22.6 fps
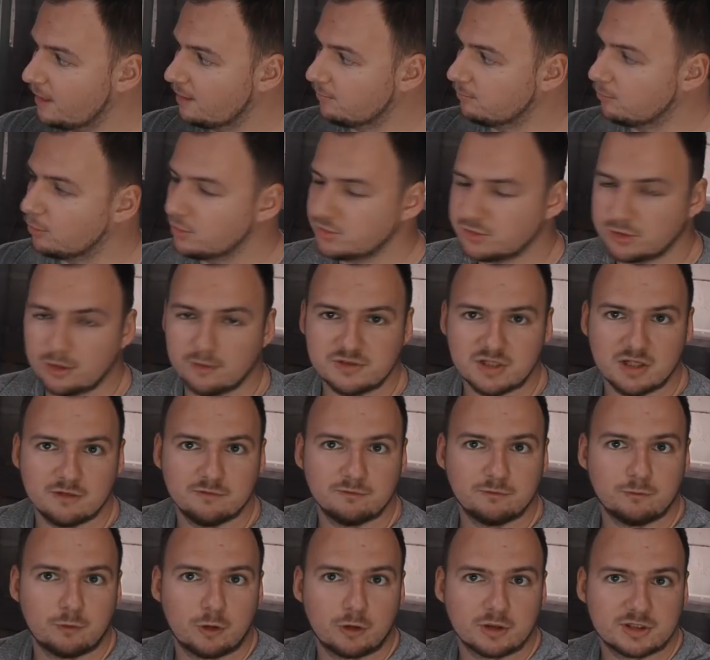most of
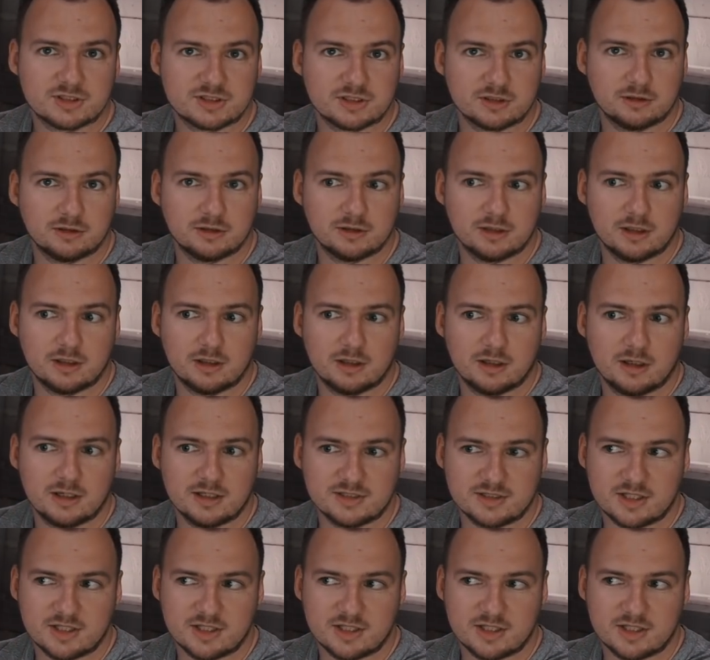them works uh,